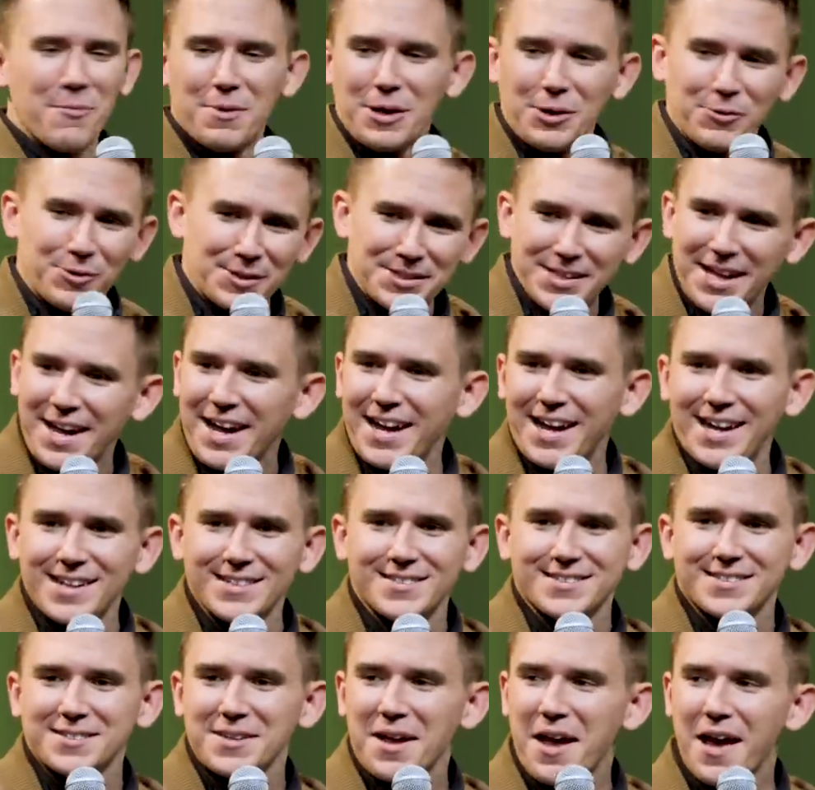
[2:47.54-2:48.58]
Nobody
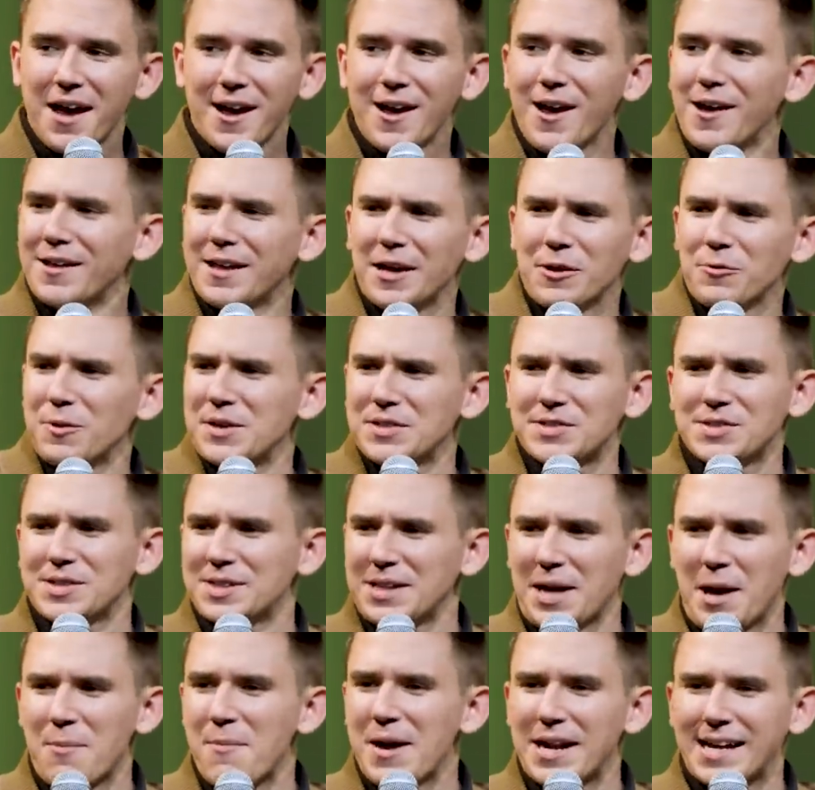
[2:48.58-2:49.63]
relates. Like,
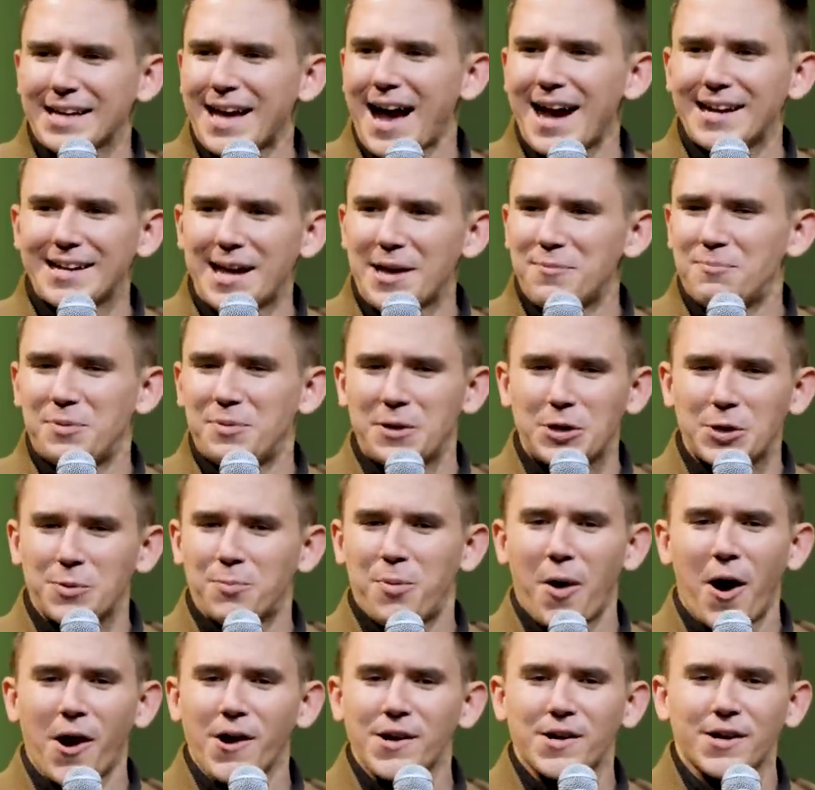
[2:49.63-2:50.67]
recently I met a guy named Peter
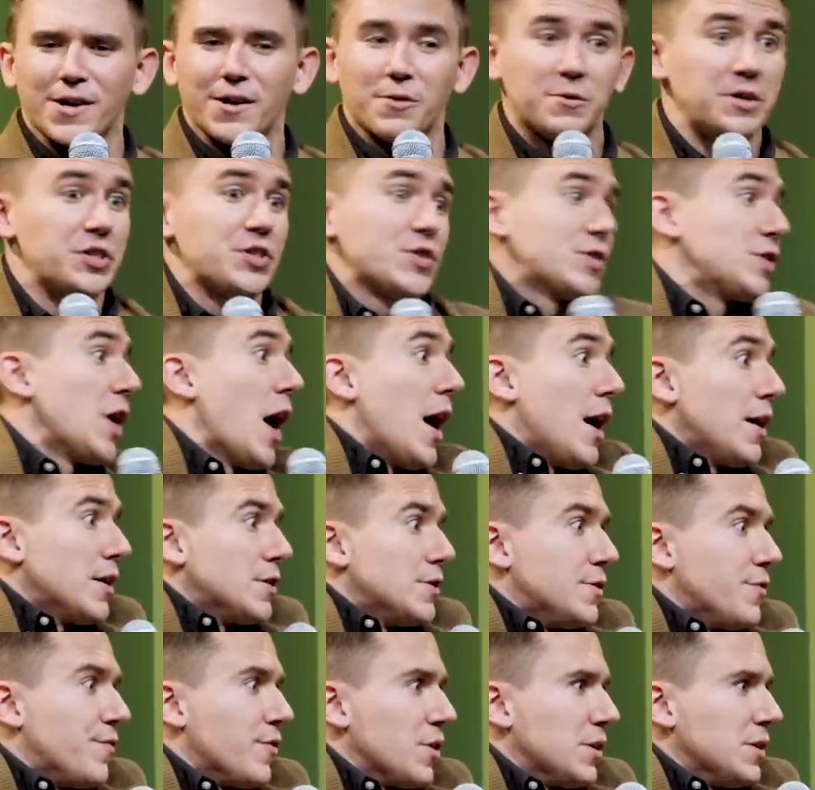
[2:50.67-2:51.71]
Parker and we just
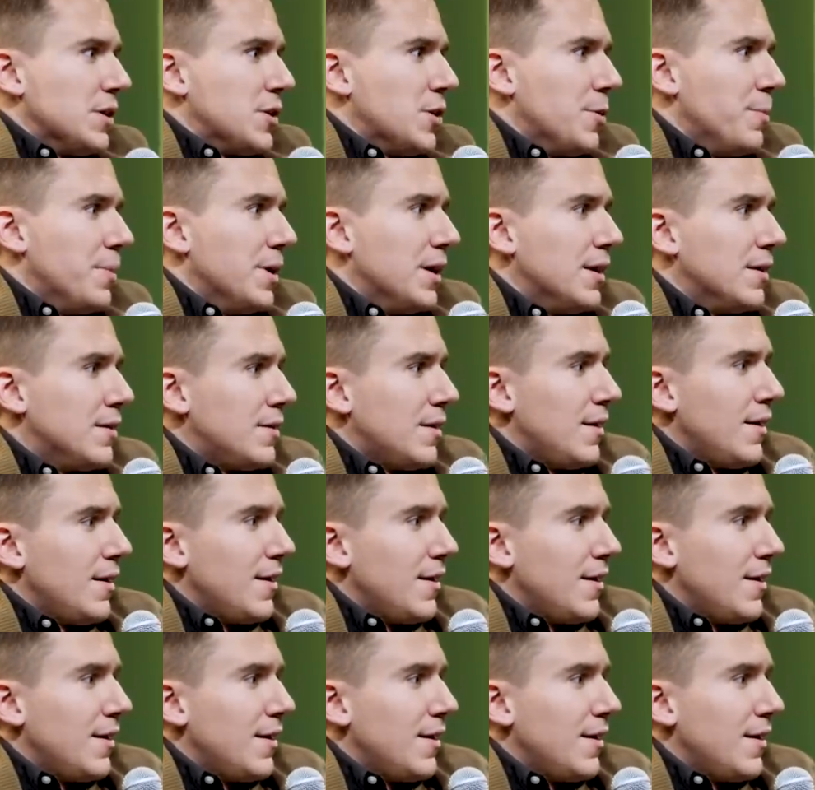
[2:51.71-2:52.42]
hugged for a little bit.